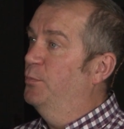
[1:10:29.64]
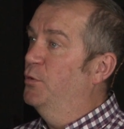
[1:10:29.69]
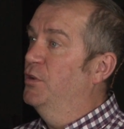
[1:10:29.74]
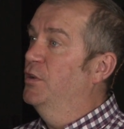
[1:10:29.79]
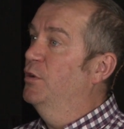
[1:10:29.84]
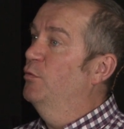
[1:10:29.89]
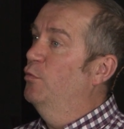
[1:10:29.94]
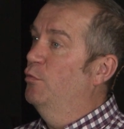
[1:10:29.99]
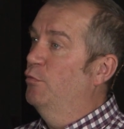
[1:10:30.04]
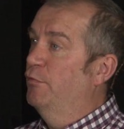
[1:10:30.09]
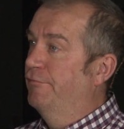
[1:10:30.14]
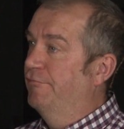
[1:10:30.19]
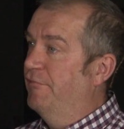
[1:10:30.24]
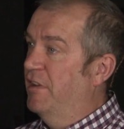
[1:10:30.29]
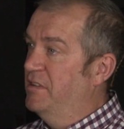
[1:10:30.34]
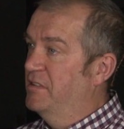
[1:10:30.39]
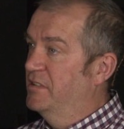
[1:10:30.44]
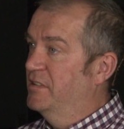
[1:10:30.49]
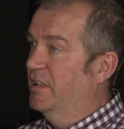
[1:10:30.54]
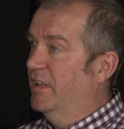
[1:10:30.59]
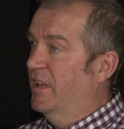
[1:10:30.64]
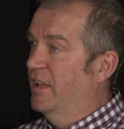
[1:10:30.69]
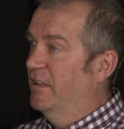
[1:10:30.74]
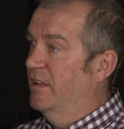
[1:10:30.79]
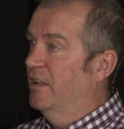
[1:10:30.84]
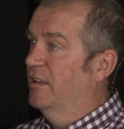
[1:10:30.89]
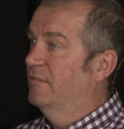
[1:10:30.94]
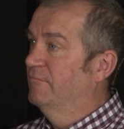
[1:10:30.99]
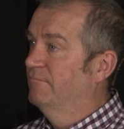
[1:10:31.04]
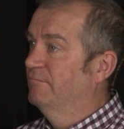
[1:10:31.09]
but that we were friends
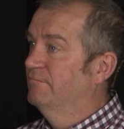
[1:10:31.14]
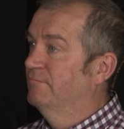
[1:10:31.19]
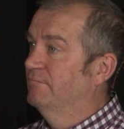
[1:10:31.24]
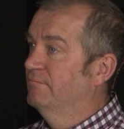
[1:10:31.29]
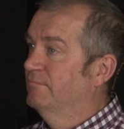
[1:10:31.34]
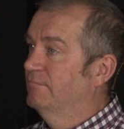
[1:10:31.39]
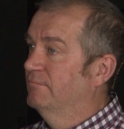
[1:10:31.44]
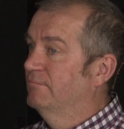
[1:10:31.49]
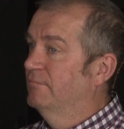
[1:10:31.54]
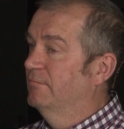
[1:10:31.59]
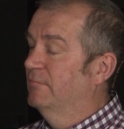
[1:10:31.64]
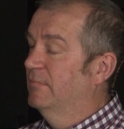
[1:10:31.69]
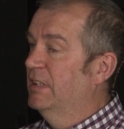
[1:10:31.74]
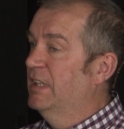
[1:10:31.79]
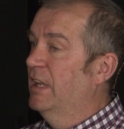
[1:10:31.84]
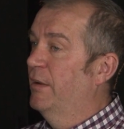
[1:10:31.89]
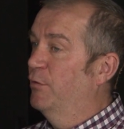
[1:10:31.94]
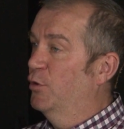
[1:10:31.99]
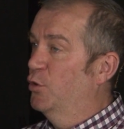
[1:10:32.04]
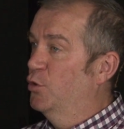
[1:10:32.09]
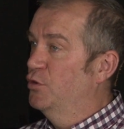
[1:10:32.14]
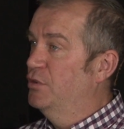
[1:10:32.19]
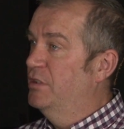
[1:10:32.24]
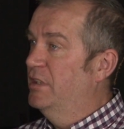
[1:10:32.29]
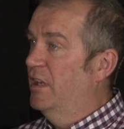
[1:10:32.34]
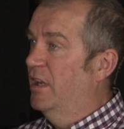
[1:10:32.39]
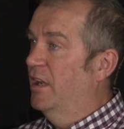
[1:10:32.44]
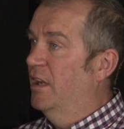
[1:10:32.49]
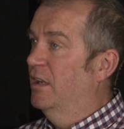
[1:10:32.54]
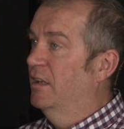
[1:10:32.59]
together, and have a good
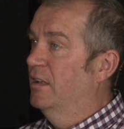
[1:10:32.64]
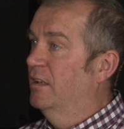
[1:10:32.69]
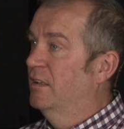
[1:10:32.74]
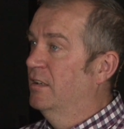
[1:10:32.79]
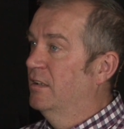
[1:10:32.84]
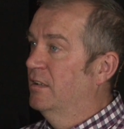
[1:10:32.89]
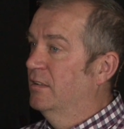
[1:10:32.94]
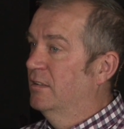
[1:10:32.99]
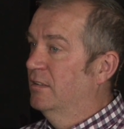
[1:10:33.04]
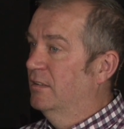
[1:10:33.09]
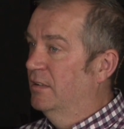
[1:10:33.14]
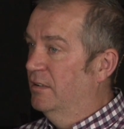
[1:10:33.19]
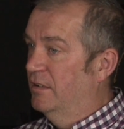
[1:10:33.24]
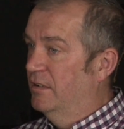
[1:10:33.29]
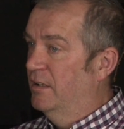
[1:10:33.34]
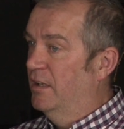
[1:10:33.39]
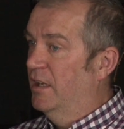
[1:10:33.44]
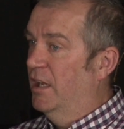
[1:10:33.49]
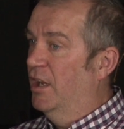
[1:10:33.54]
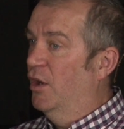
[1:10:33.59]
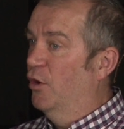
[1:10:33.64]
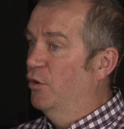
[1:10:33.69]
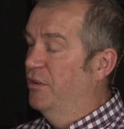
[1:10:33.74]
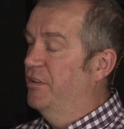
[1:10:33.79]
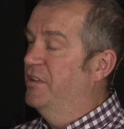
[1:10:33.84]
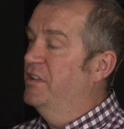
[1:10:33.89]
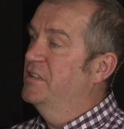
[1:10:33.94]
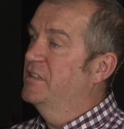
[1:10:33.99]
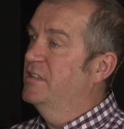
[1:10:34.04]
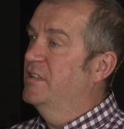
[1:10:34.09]
day and honour
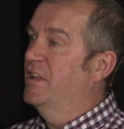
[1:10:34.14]
this